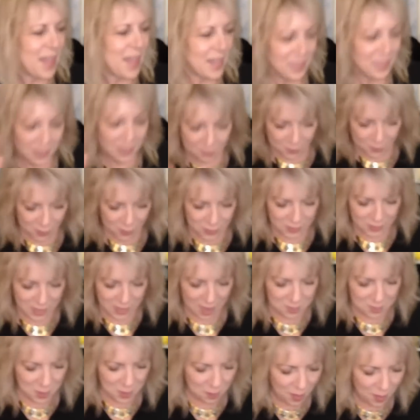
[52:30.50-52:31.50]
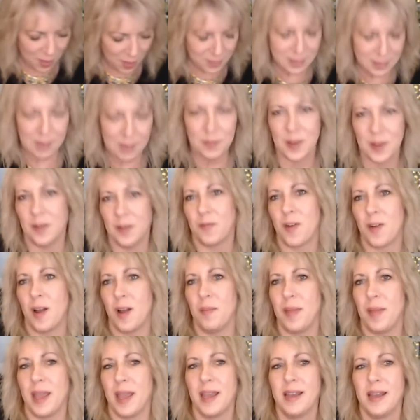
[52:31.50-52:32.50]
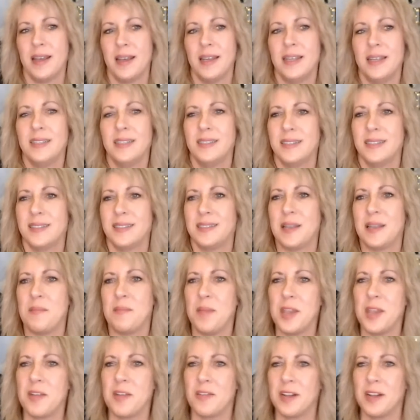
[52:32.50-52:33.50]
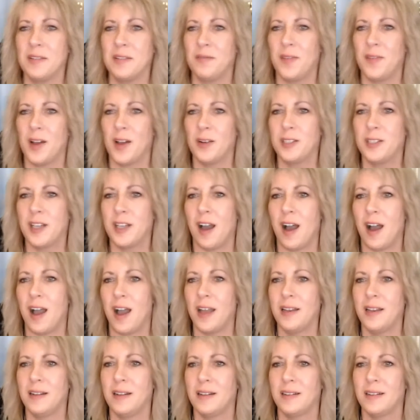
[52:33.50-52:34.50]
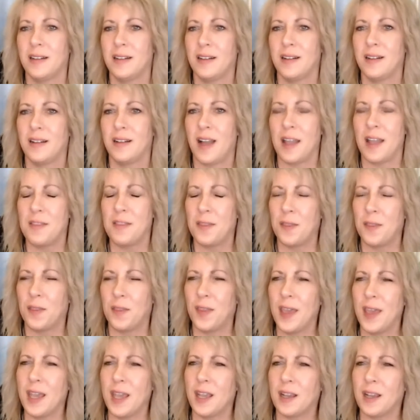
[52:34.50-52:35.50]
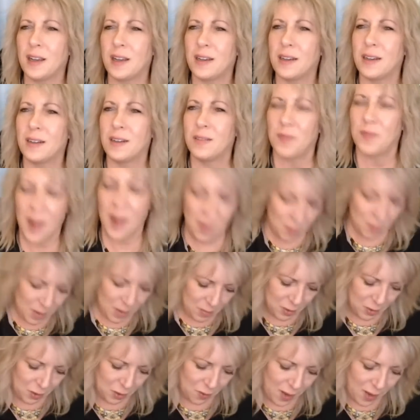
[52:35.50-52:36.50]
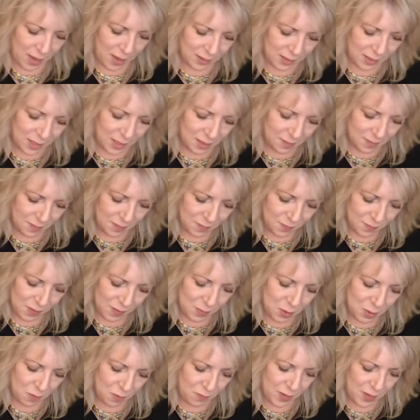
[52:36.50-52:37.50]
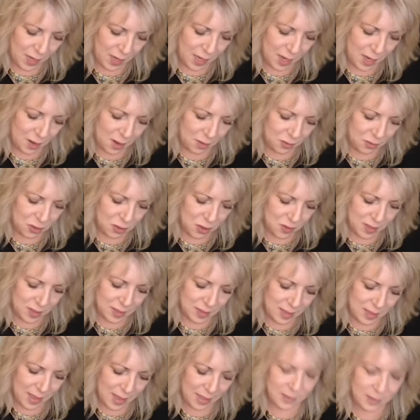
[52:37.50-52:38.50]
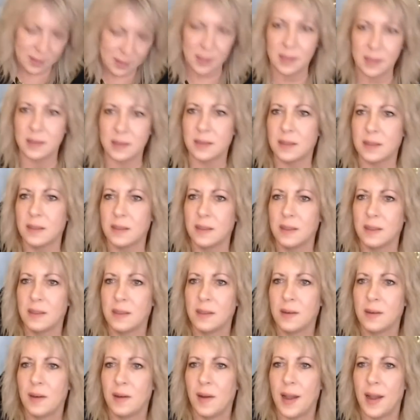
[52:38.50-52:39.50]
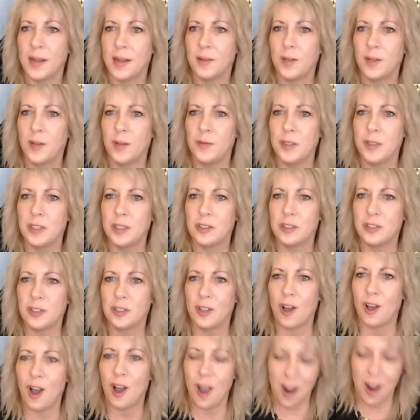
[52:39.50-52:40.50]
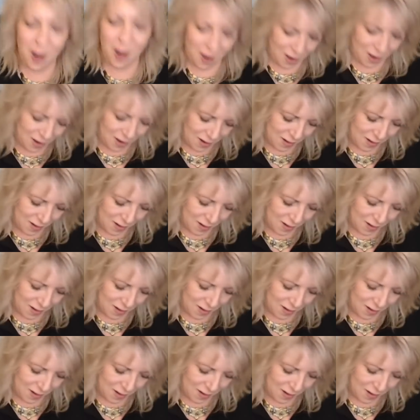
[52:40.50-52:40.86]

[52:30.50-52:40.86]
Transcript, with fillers: that's the first time you bought something from me. Just Todd. I think if I remember correctly from your videos, you're in Texas. I don't know if you still are.